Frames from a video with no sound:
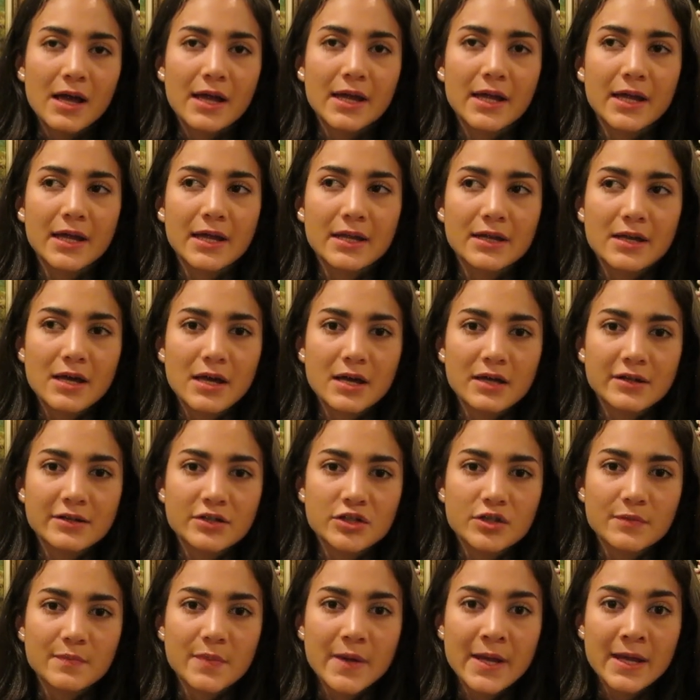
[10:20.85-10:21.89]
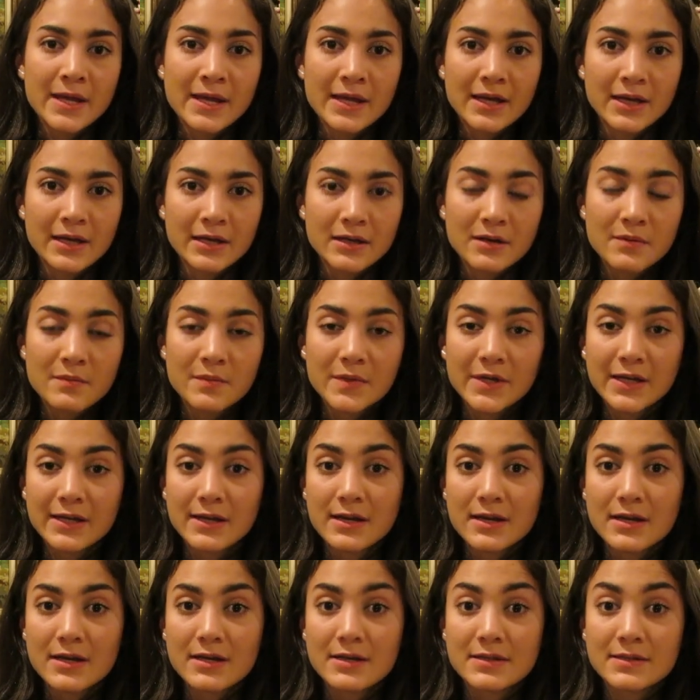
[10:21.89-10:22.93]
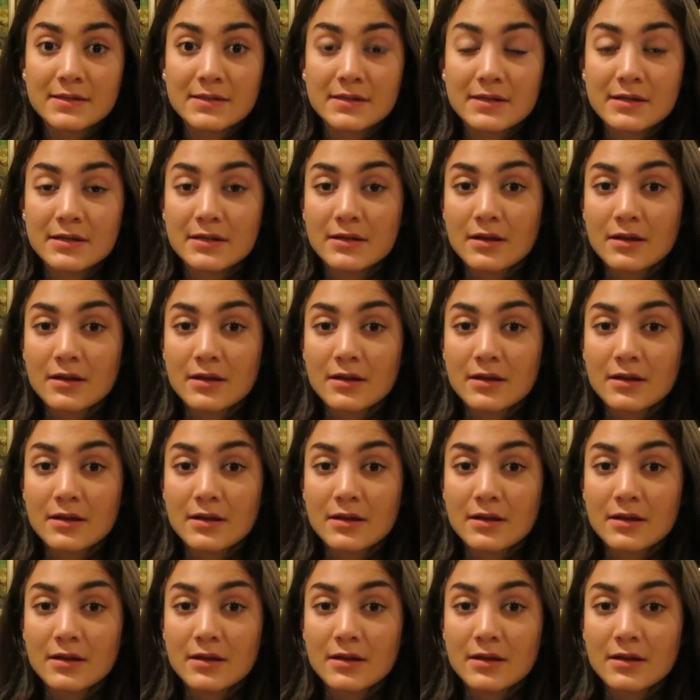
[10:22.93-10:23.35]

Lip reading: in Japan, because